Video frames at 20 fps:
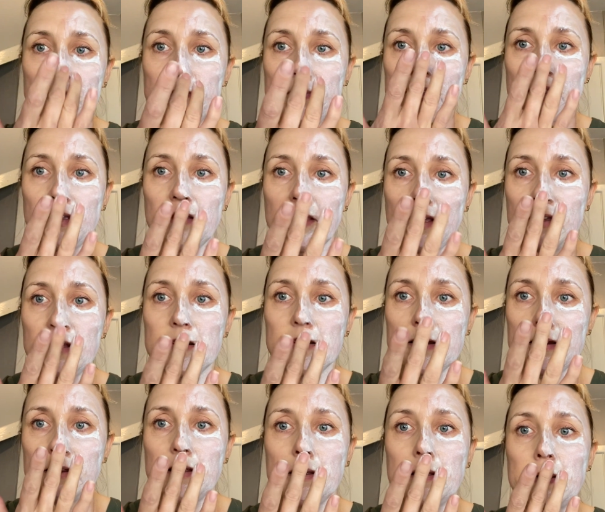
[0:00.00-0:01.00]
So that
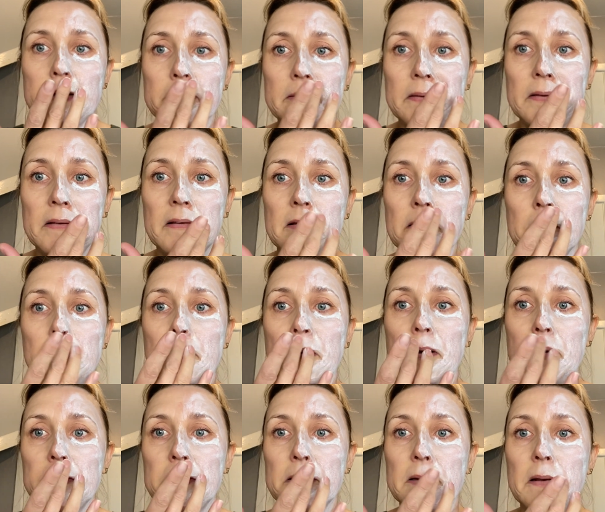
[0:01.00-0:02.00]
is
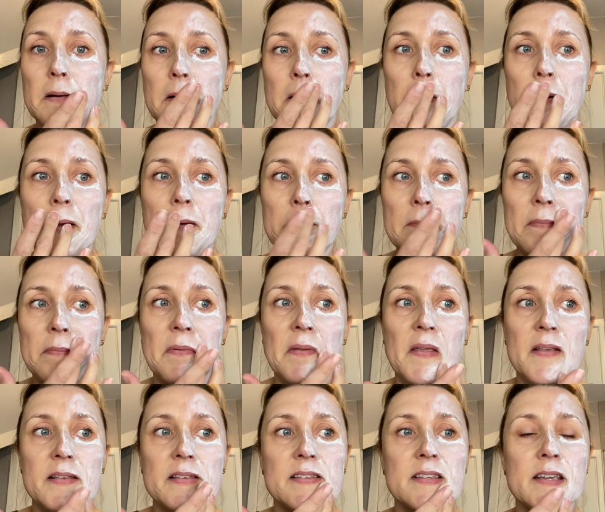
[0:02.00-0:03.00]
mask creme.
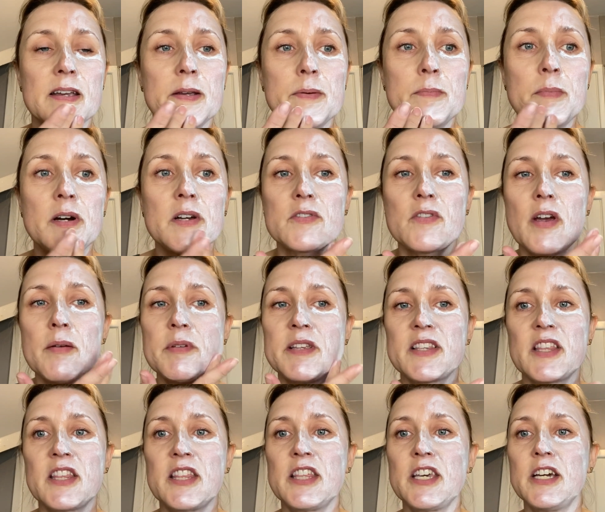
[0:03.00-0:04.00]
So mask creme
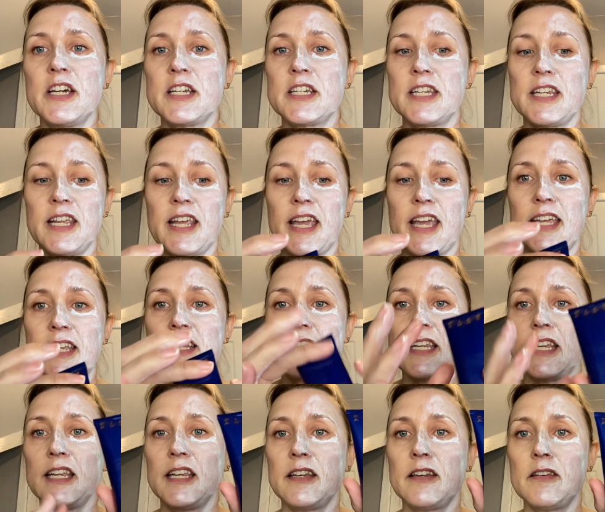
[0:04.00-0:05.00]
is
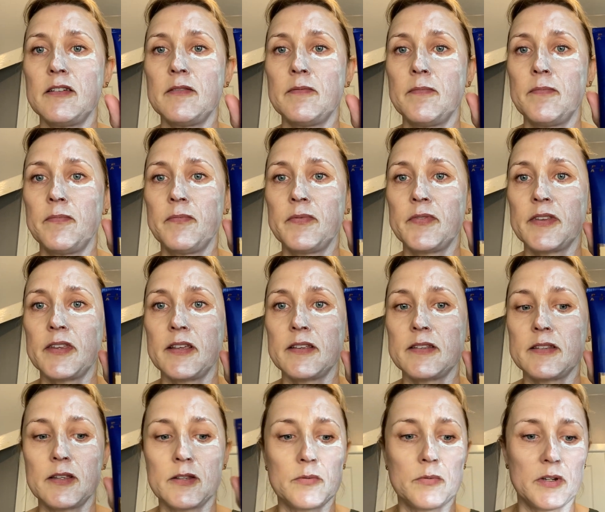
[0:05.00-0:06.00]
3018.
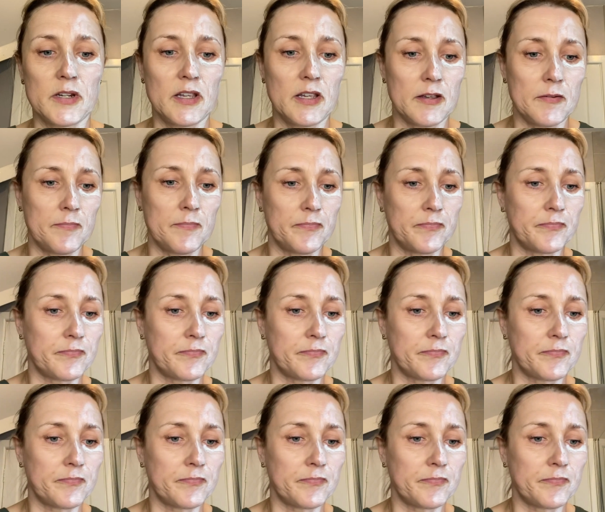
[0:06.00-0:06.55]
That's this one here.